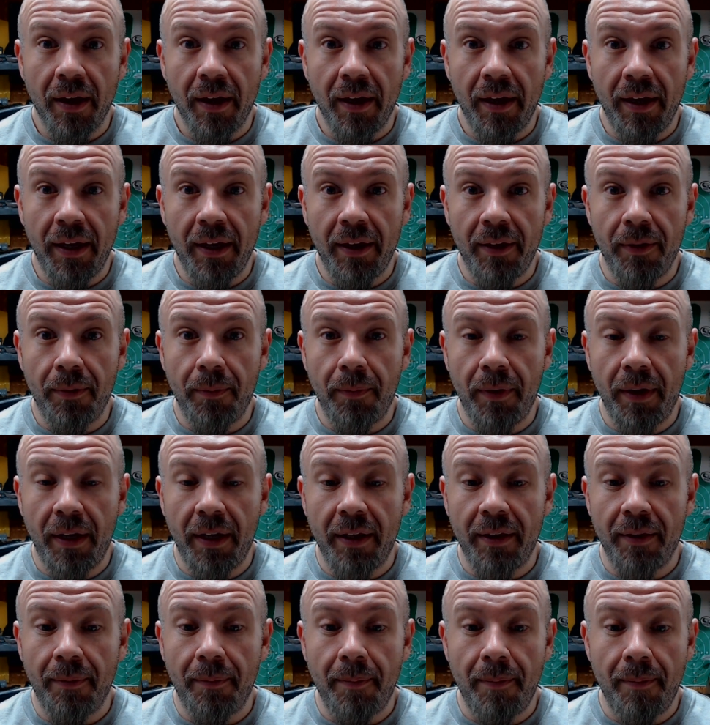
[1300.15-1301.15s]
in
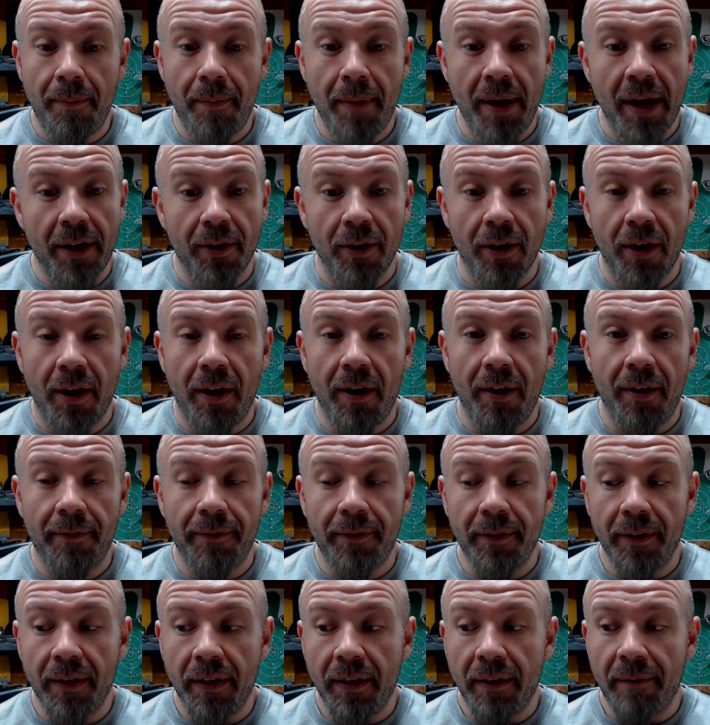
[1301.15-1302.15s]
the manner
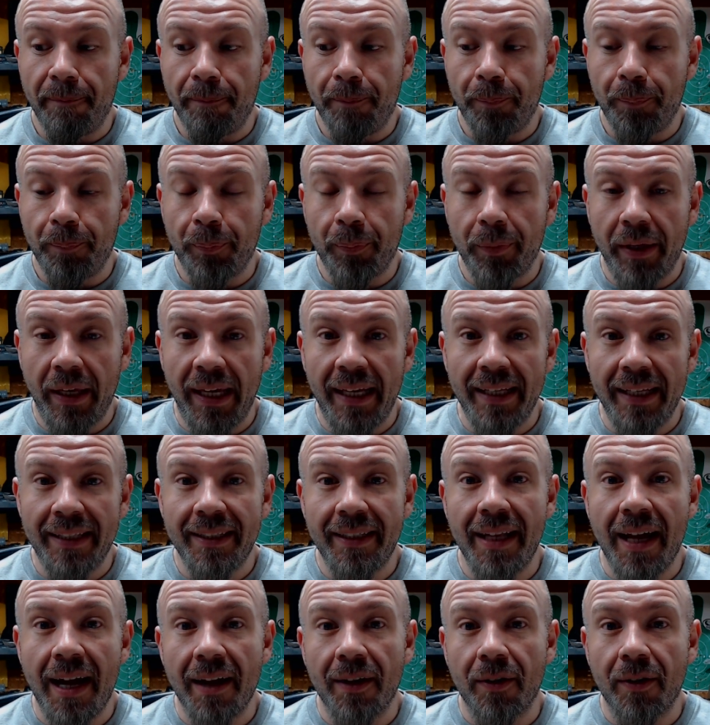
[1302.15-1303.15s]
of it's
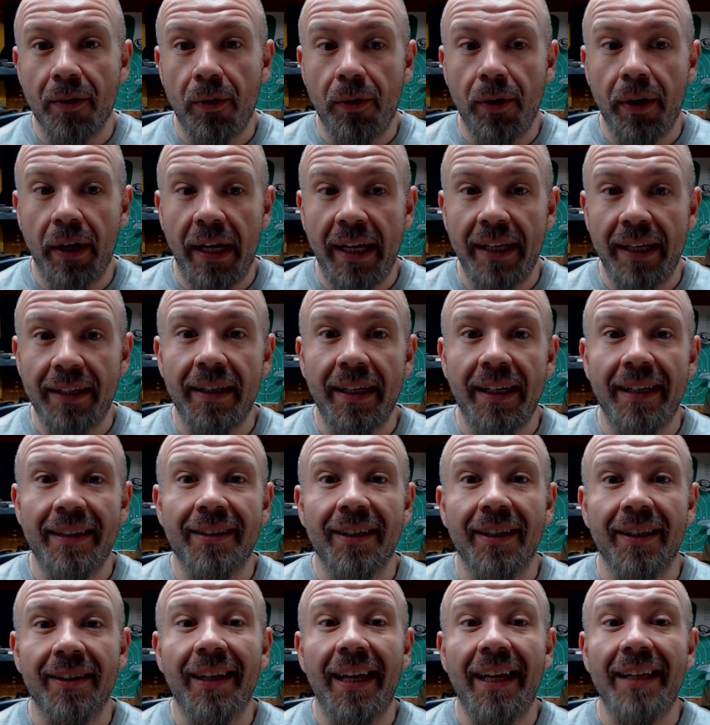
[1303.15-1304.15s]

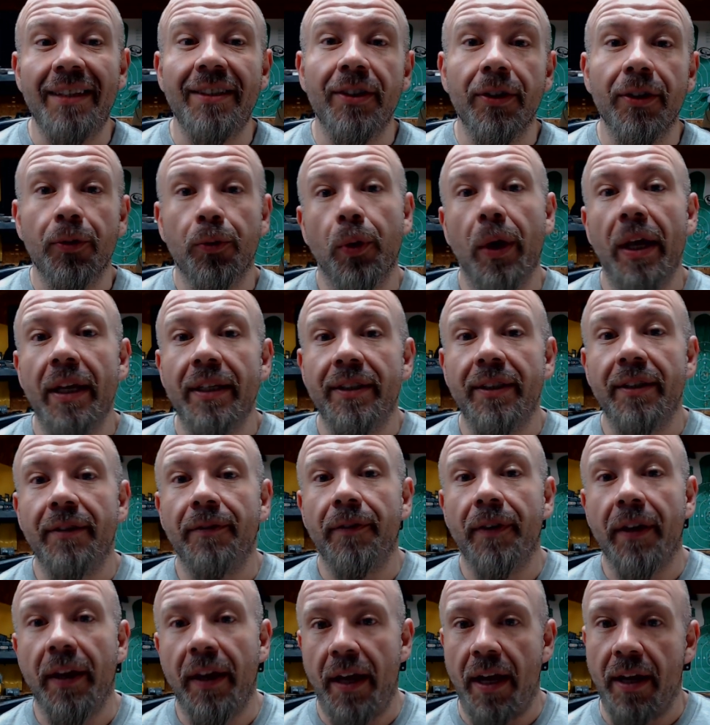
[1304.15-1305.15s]
a less
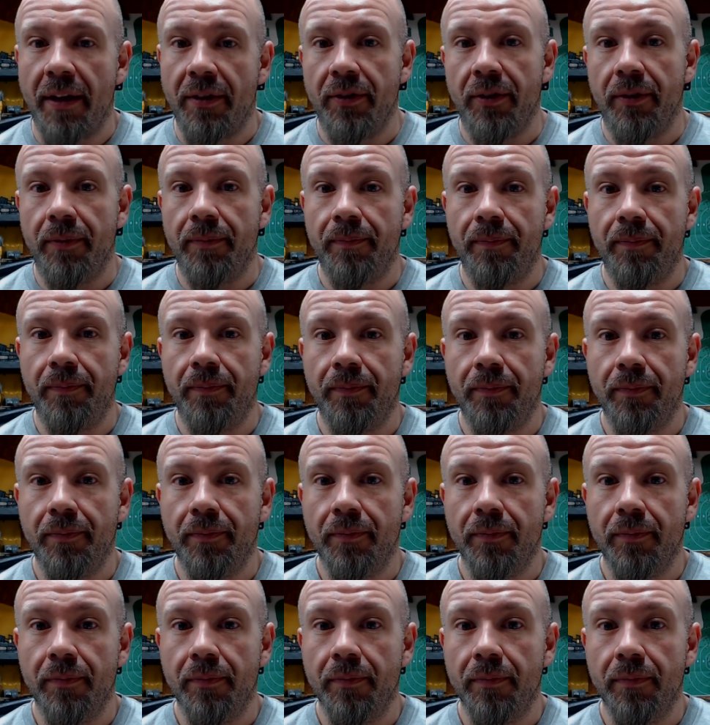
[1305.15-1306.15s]
aggressive connector.
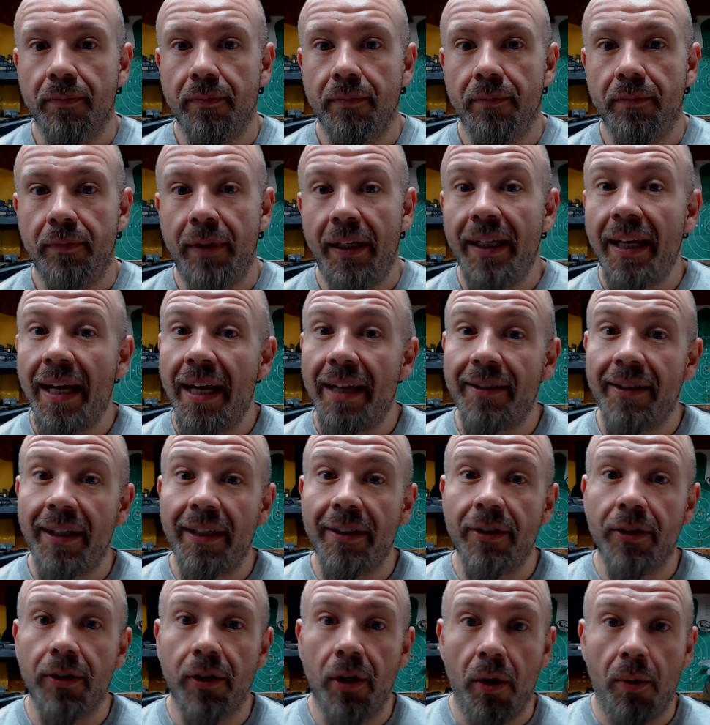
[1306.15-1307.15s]
It has a
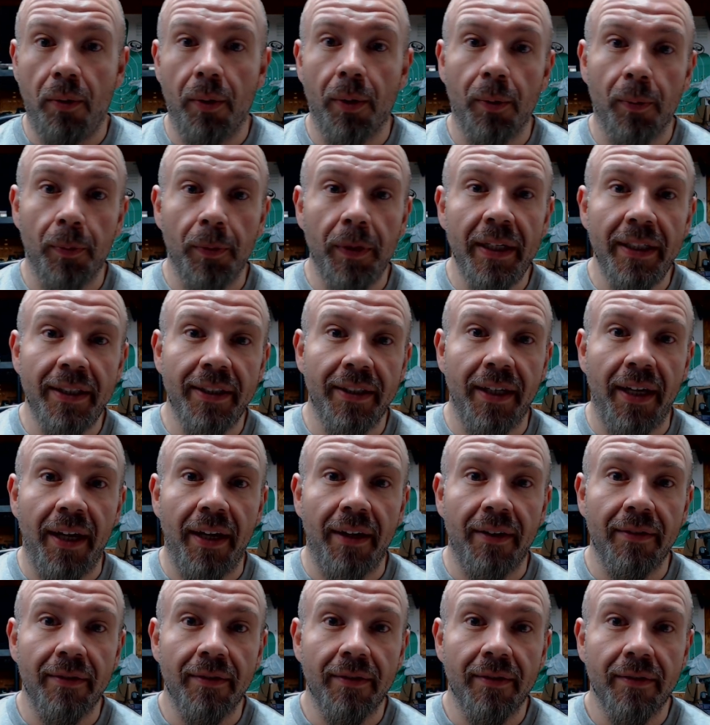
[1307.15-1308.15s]
slower reset,